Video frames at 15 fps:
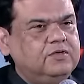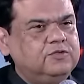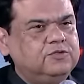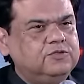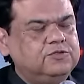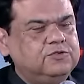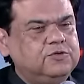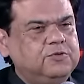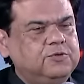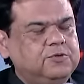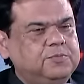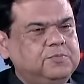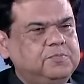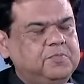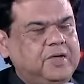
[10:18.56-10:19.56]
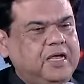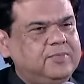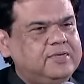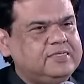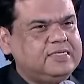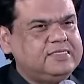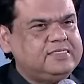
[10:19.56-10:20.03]
So, ma'am,
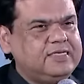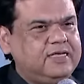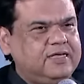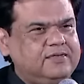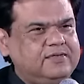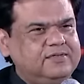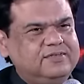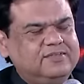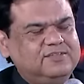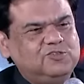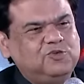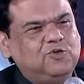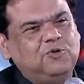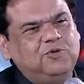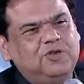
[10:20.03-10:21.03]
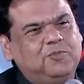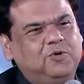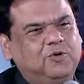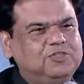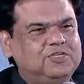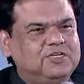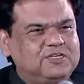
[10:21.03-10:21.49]
as I said, it's not only
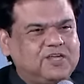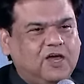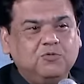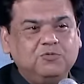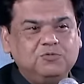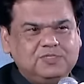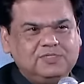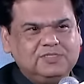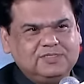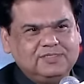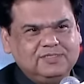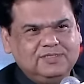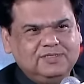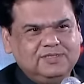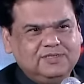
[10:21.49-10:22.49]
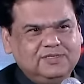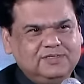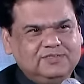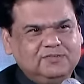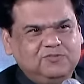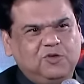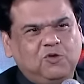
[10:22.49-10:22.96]
about the towns.
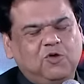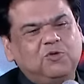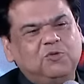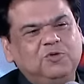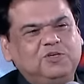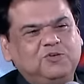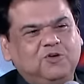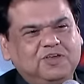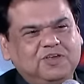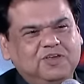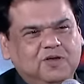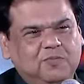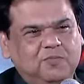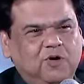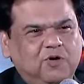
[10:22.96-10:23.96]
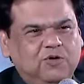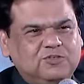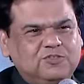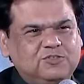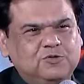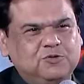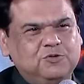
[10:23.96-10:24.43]
So we're not only talking about
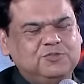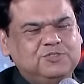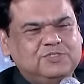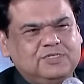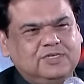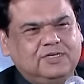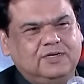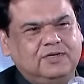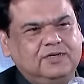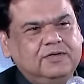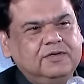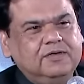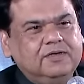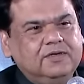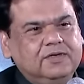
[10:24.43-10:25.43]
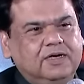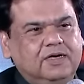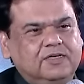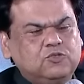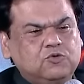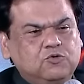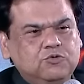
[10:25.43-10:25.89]
those uh,
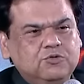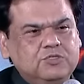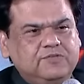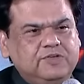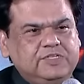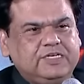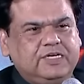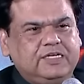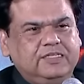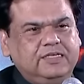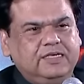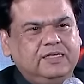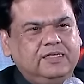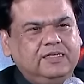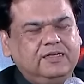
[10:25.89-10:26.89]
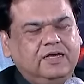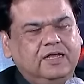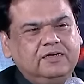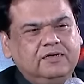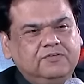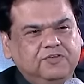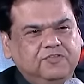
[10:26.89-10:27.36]
schools which are there in
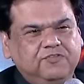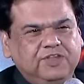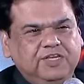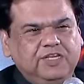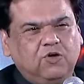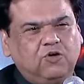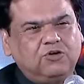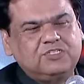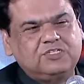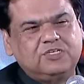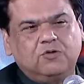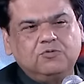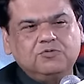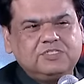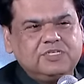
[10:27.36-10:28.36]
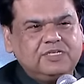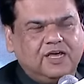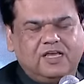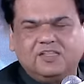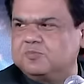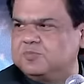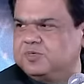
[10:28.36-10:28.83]
115 odd towns in
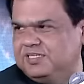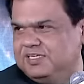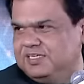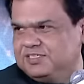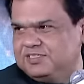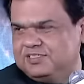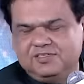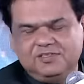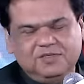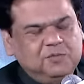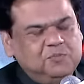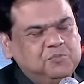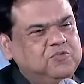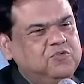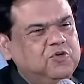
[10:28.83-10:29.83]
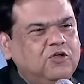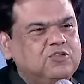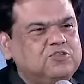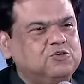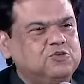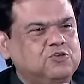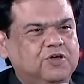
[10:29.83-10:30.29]
Andhra Pradesh. We're
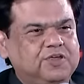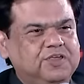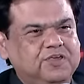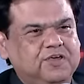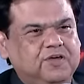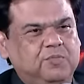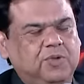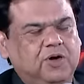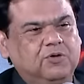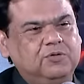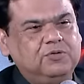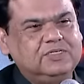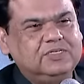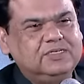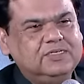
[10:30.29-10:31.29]
also talking about